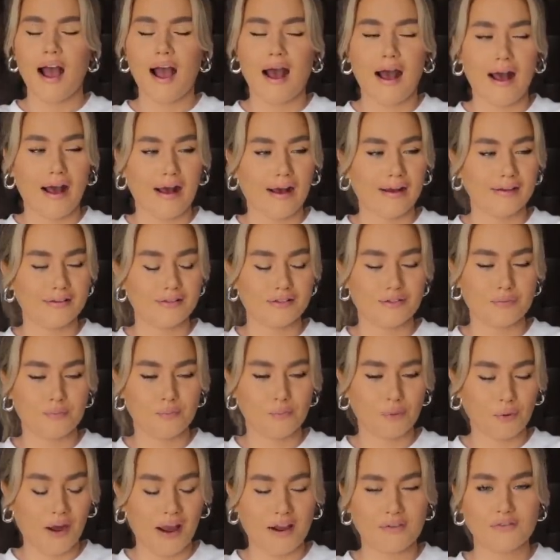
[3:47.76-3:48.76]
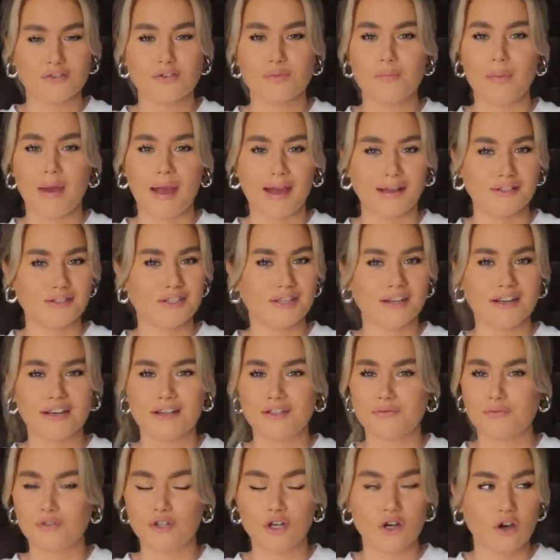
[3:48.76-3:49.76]
and breakfast in bed. Did
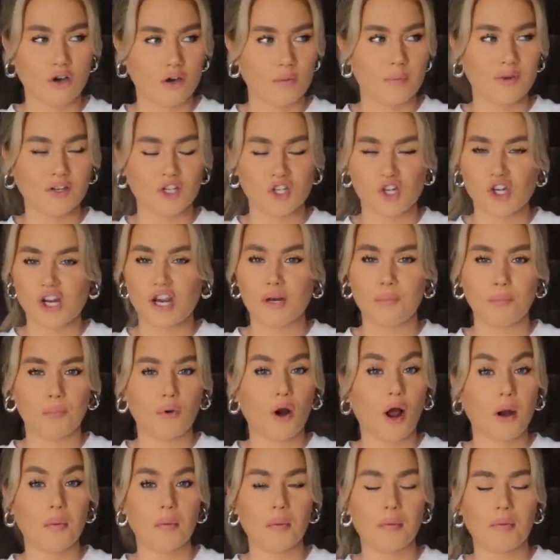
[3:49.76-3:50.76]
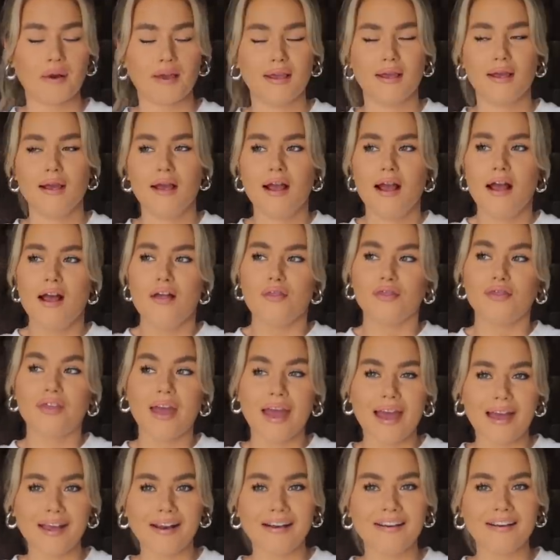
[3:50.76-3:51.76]
it look a bit shit? Probably.
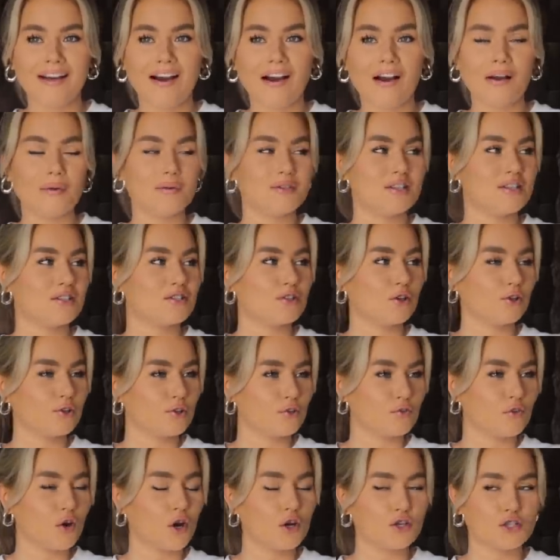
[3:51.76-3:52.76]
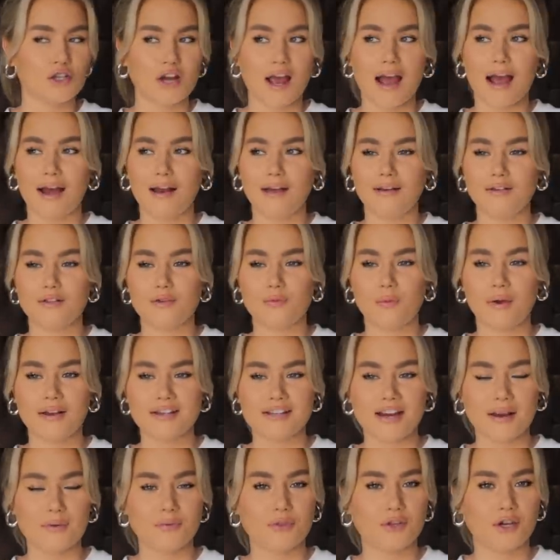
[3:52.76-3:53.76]
Then I was in such a rush and
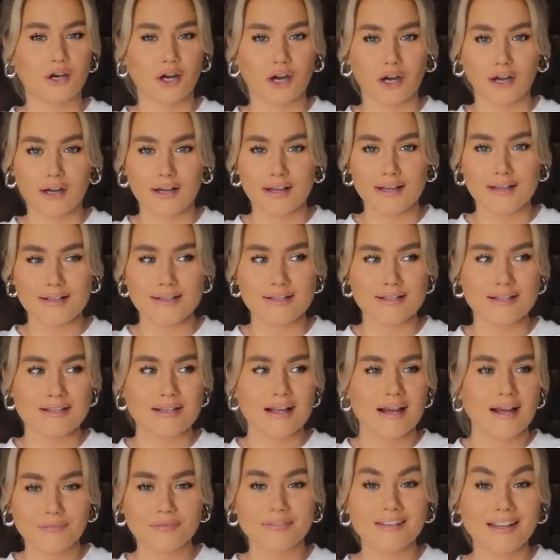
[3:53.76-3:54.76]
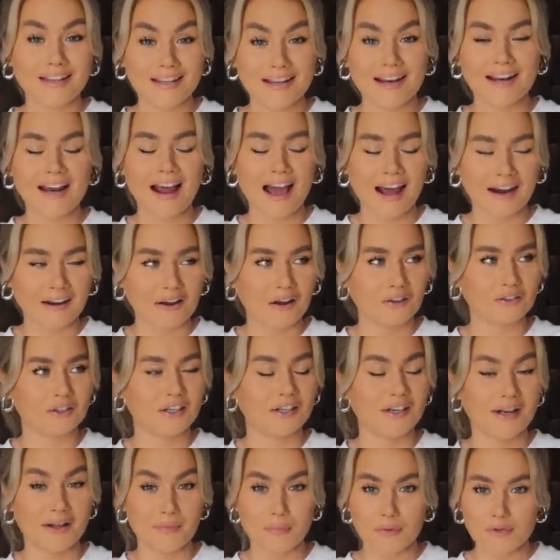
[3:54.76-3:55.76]
went out with the girlies. Nina and Hannah got
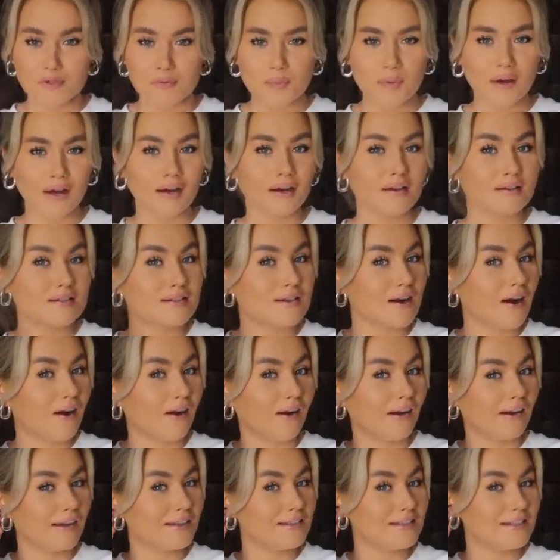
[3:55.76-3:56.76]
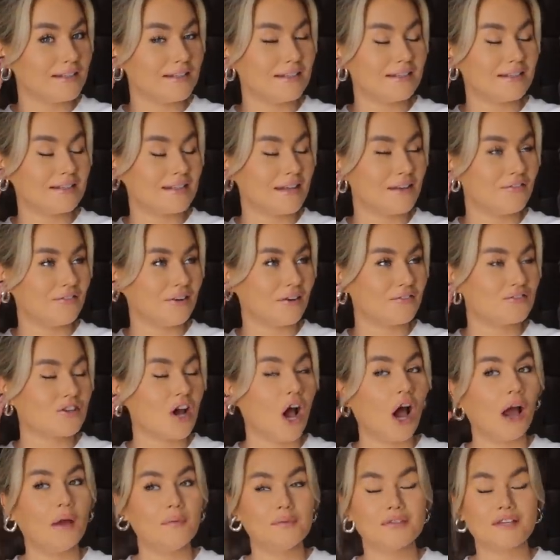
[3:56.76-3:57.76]
their nipples pierced. I didn't even have
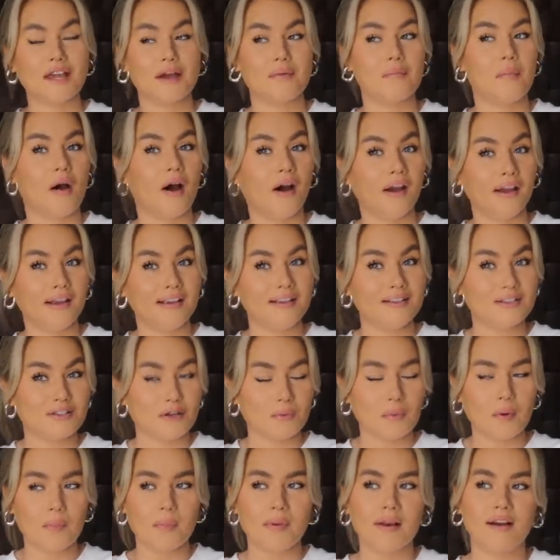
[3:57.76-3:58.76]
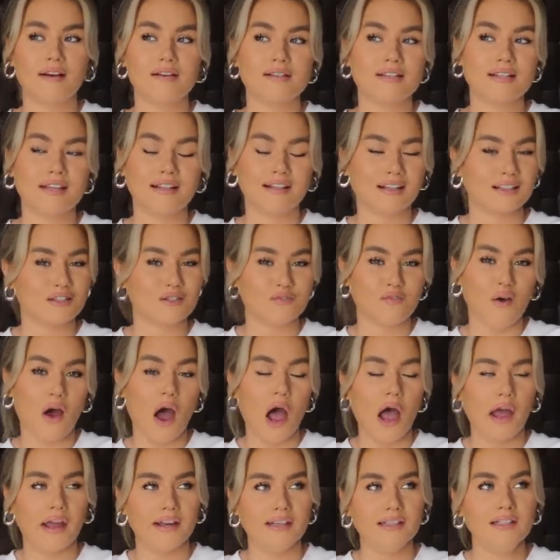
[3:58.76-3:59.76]
time to get my double piercing. That's
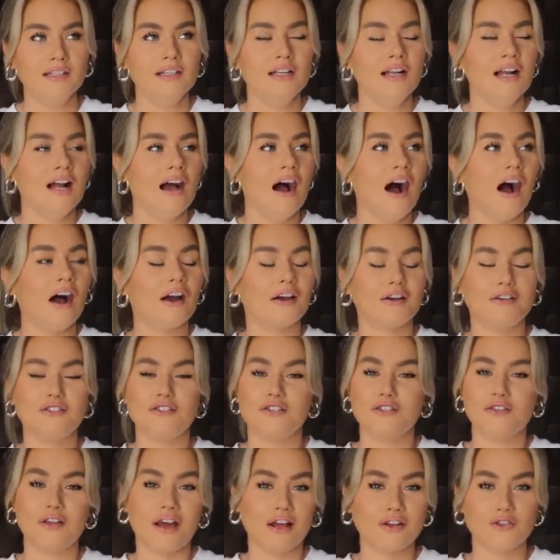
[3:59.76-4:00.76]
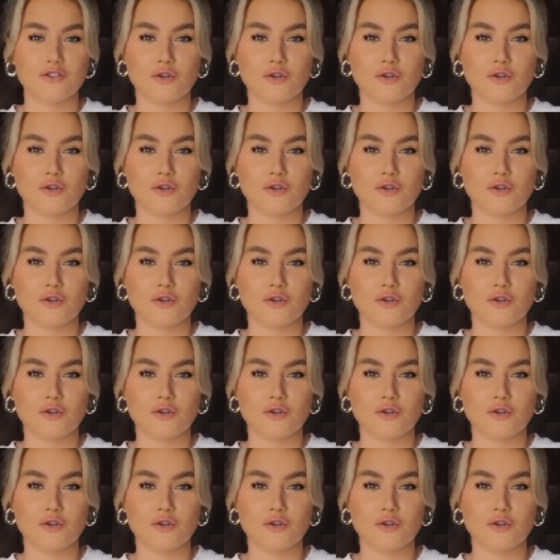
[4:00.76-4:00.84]
fine. I'm going to do that